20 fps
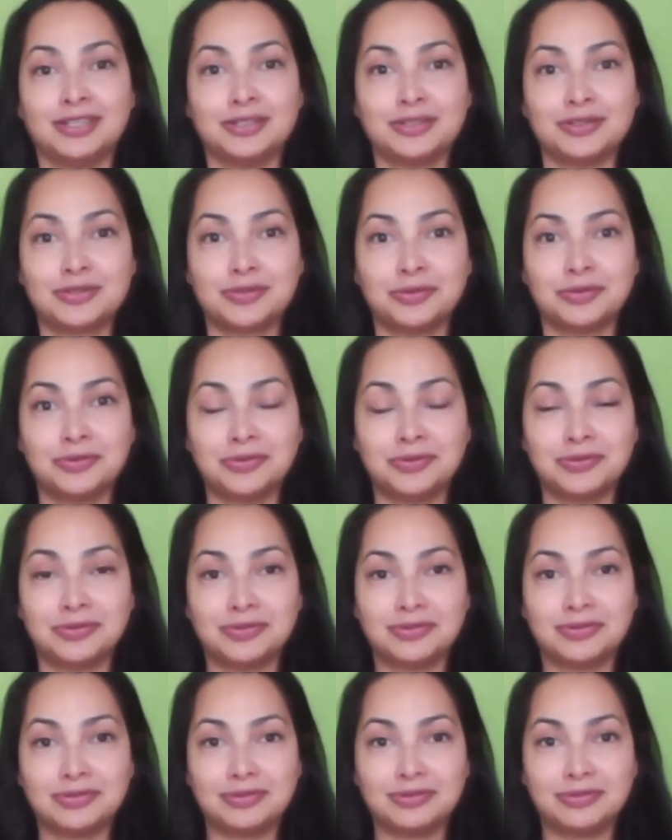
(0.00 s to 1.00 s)
So
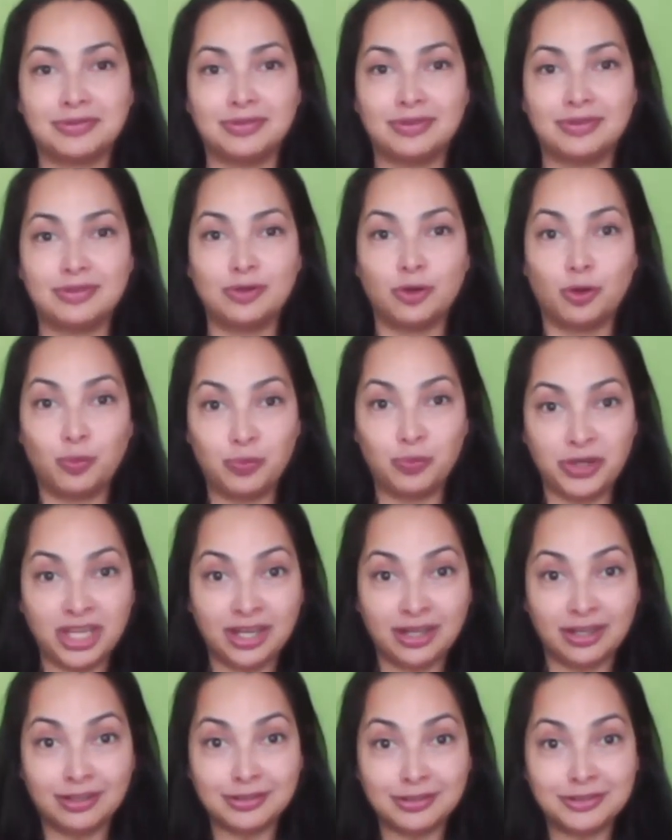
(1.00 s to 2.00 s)
don't be
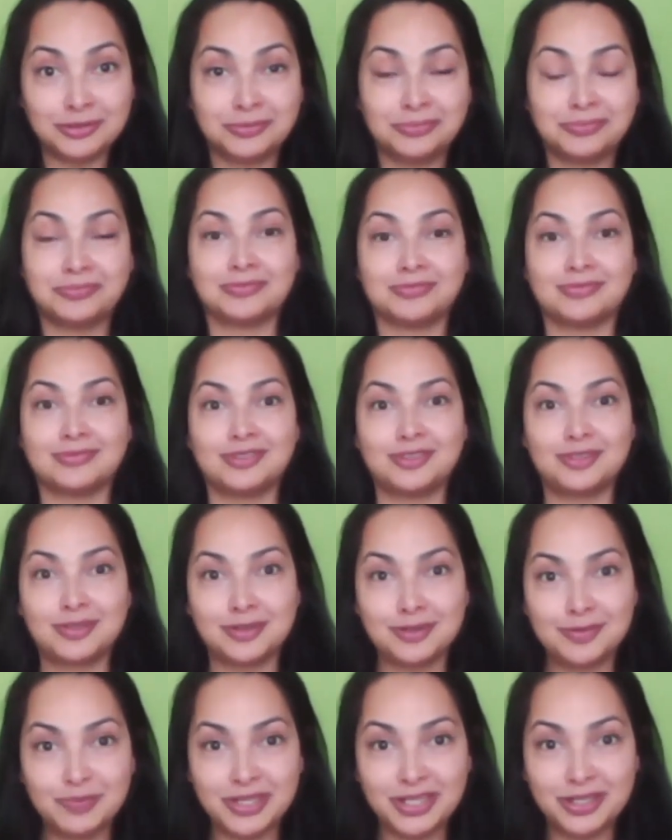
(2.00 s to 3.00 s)
hurt,
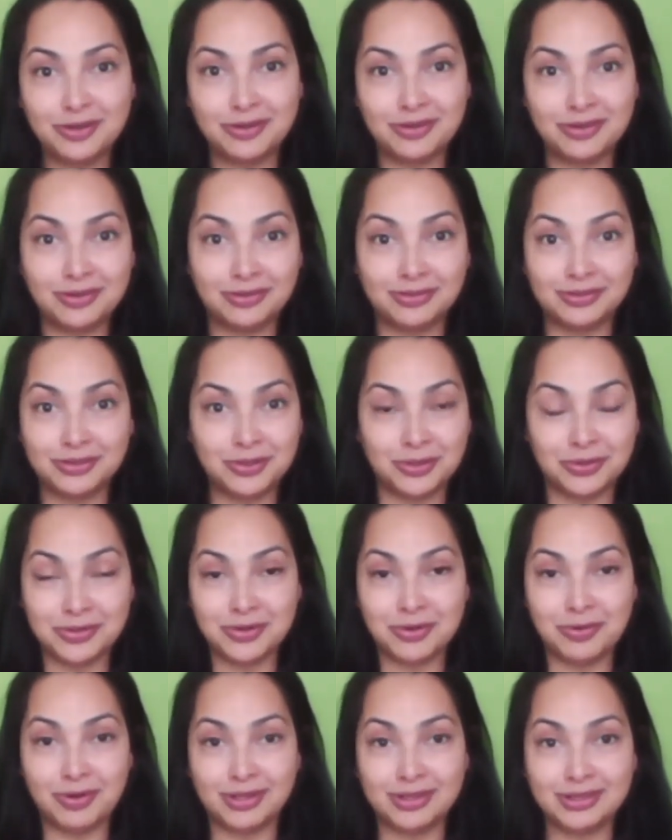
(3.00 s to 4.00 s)
don't be go don't
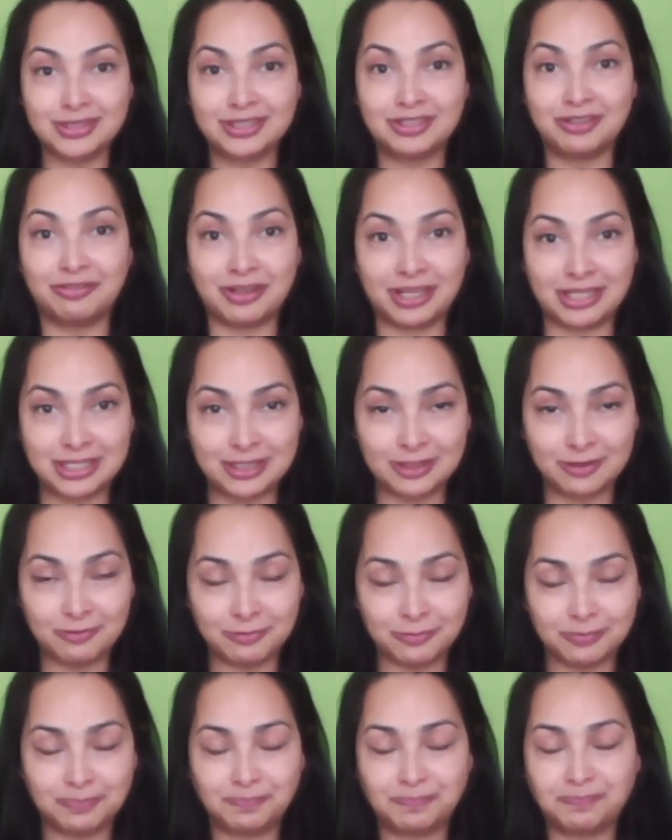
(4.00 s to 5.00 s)
go on the defensive,
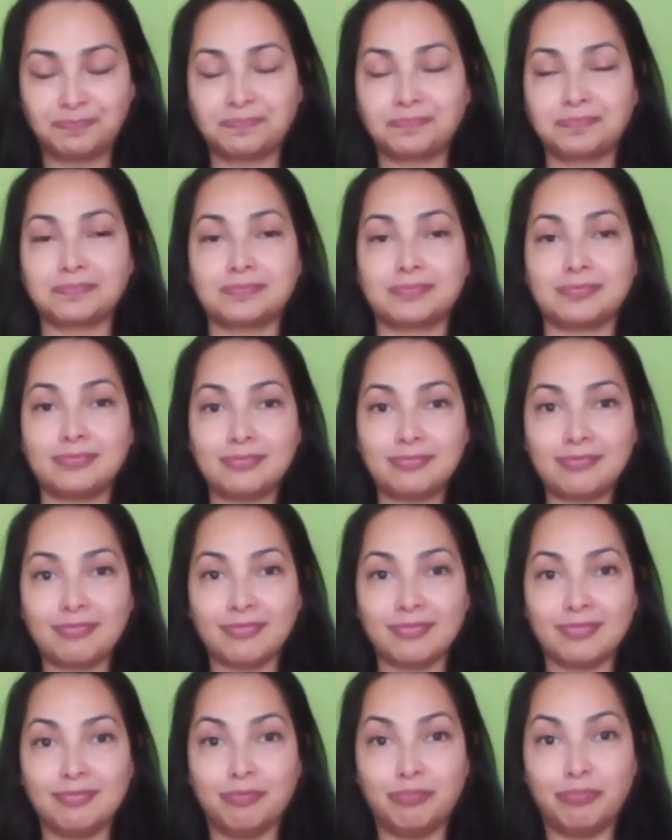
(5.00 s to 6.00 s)

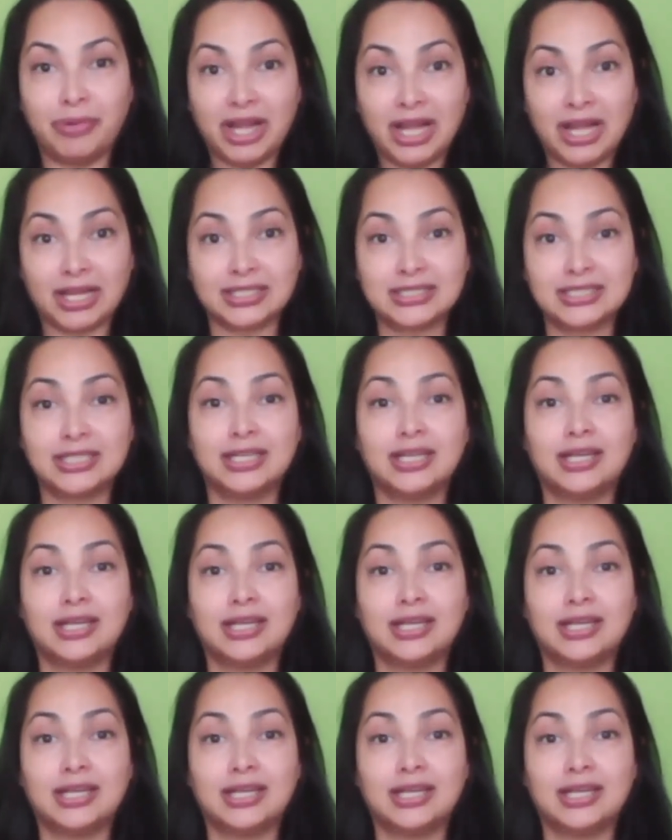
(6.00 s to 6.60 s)
but